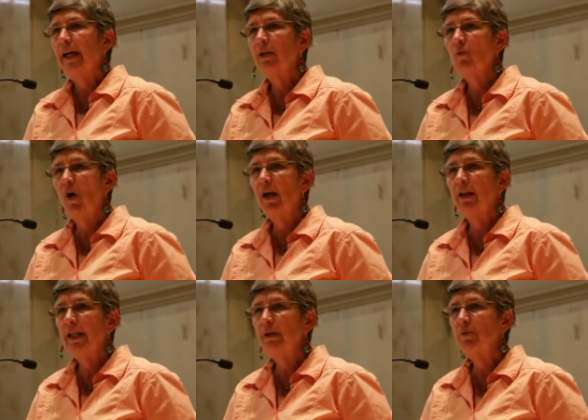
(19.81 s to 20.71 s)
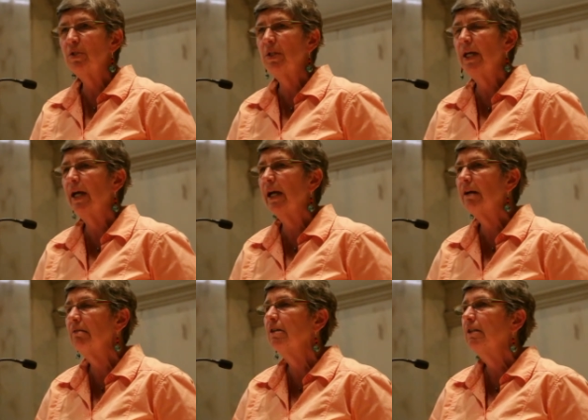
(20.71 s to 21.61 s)
And while he was
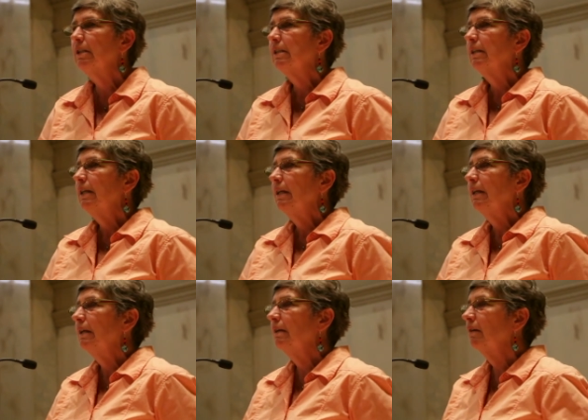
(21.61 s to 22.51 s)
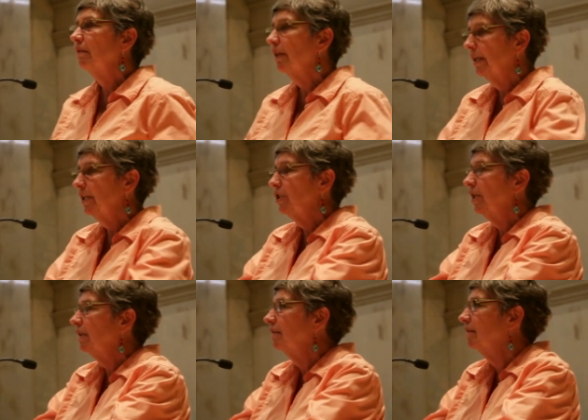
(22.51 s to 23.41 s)
there in the
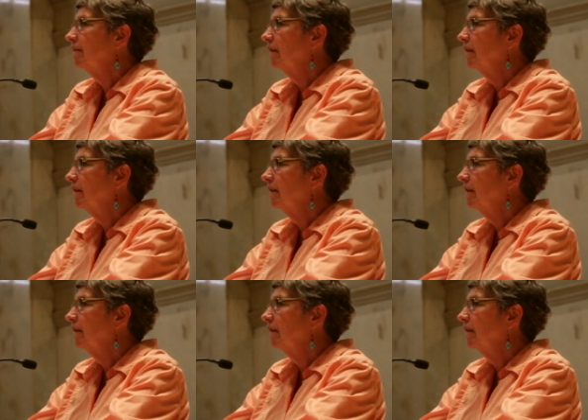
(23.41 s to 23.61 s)
kitchen,